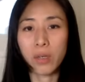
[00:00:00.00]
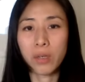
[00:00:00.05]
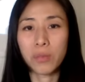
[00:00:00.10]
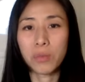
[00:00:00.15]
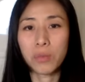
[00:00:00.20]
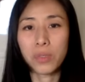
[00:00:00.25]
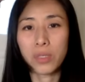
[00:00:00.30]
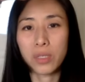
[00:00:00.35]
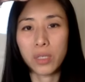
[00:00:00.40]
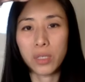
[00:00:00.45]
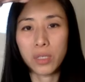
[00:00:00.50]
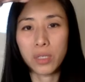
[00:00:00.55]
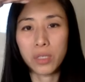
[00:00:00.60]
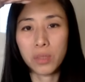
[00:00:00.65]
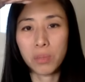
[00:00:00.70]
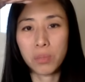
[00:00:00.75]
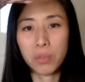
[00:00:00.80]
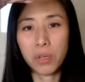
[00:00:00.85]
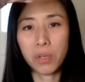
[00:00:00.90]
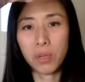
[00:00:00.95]
I would say
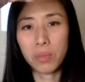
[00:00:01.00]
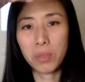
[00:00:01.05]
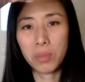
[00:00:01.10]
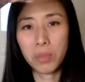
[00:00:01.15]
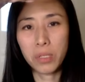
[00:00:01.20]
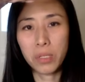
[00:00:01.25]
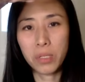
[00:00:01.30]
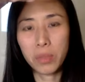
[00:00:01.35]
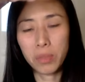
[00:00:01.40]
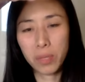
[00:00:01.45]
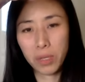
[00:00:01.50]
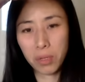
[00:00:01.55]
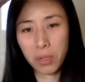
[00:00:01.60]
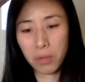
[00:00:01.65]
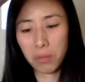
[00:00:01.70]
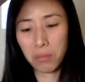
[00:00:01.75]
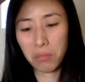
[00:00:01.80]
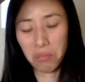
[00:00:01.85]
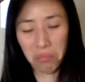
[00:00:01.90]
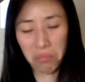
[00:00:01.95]
it's probably
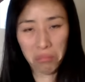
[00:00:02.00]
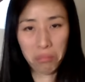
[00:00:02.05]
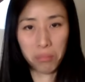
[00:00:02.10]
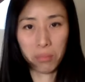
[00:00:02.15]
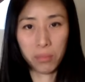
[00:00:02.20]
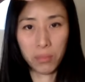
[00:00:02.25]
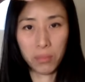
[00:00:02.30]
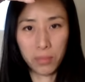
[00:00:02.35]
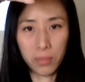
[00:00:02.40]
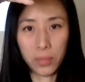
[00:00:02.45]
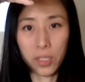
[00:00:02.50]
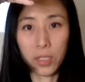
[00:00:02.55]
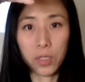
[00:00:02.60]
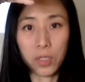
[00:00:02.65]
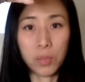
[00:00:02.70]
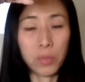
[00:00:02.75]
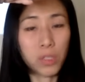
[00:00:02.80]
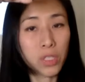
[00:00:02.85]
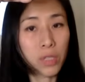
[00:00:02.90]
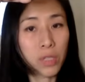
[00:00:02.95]
about
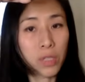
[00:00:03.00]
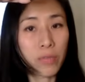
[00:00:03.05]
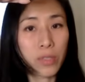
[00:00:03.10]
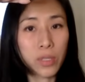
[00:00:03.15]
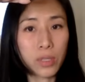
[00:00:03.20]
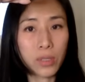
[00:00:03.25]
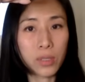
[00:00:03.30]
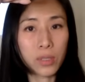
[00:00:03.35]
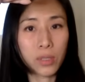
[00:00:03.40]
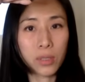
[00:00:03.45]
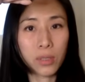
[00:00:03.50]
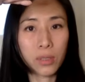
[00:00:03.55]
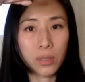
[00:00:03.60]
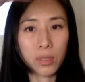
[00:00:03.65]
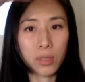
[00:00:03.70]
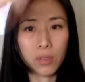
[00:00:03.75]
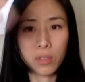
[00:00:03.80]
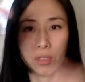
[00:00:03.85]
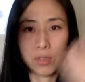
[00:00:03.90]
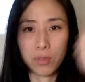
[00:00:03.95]
this much of a distance,
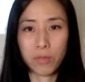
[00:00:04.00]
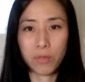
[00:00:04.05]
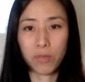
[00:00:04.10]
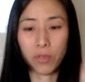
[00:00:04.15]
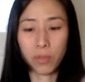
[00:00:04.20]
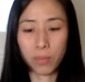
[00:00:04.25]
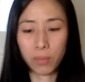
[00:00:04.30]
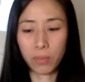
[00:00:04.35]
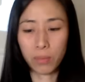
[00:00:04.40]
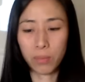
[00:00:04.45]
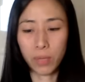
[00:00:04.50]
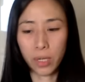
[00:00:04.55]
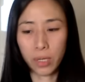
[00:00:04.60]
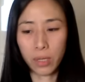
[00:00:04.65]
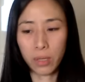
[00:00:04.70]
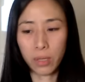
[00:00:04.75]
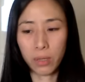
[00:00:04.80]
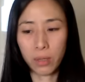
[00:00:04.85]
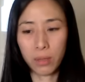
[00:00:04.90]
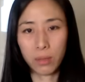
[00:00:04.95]
you know, from my
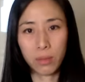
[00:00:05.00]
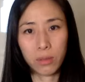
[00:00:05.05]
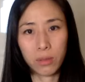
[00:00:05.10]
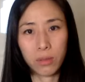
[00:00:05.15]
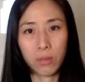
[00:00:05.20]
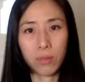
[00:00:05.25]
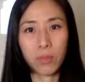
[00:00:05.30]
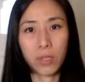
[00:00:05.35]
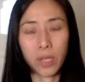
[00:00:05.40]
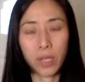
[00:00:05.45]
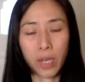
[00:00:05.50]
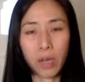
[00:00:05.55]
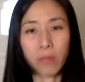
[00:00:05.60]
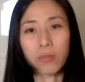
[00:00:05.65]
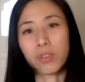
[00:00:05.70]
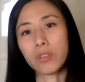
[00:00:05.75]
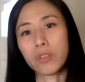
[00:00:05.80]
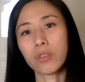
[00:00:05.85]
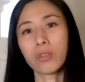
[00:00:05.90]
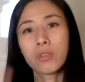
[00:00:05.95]
hand to the
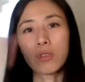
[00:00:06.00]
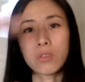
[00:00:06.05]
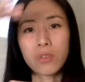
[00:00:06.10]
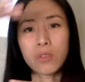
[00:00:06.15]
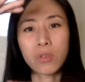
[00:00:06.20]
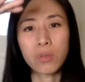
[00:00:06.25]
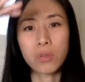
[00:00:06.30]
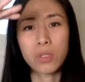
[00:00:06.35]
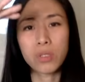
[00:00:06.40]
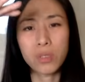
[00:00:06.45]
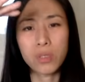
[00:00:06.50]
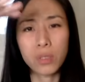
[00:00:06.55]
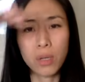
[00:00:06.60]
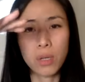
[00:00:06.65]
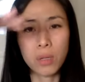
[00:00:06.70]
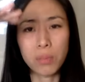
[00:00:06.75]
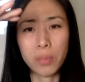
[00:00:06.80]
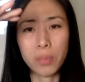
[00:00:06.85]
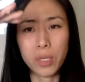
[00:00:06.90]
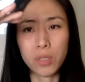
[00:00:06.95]
counter. So it's
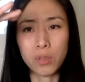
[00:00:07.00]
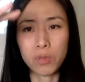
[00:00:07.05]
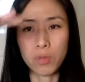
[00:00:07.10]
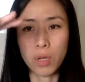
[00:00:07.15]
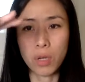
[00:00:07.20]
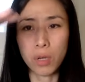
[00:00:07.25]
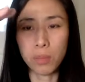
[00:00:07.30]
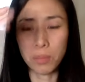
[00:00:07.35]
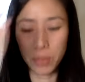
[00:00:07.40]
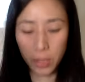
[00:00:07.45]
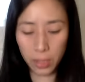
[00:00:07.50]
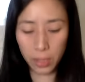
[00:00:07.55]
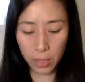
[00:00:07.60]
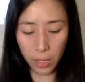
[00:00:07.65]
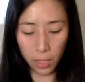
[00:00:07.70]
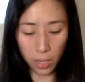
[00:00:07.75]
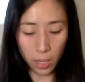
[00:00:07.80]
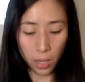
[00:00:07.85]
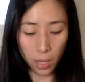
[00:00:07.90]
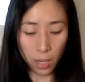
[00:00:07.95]
not a big drop, but
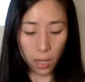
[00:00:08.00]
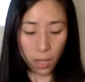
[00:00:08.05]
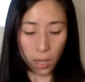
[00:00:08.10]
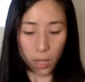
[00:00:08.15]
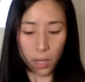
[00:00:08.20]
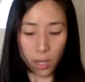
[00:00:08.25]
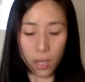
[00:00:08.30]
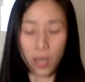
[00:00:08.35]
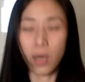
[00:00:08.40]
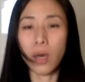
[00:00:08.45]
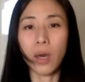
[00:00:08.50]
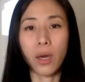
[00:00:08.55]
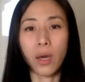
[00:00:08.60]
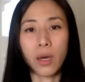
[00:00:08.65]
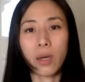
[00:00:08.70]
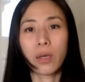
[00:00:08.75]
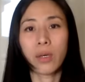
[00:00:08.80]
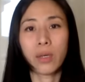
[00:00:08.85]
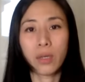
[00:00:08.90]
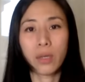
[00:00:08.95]

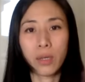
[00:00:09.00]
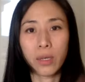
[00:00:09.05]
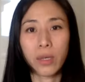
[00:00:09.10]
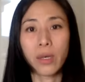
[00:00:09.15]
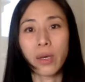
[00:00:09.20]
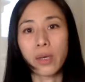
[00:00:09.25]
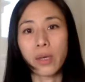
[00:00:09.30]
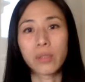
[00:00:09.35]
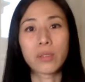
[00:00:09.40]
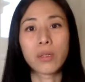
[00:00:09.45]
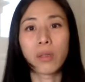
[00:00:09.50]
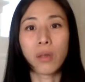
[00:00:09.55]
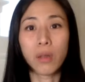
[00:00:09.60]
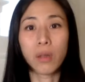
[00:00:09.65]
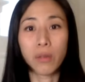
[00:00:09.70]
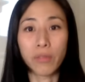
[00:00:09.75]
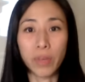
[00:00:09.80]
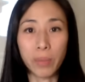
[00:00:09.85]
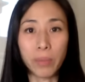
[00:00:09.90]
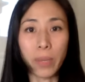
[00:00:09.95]
it has a lot
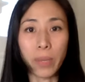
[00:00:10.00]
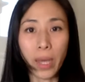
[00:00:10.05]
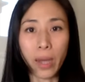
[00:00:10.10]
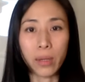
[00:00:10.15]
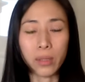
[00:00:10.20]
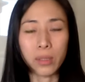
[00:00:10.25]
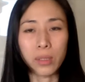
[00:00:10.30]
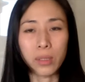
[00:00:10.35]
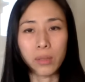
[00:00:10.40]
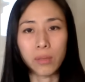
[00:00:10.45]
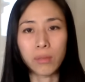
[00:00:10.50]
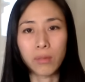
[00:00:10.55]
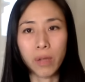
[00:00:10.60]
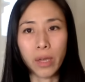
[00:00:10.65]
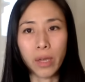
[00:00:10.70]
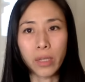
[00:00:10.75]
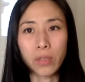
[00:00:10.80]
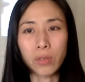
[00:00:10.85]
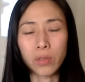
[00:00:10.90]
of impact, right?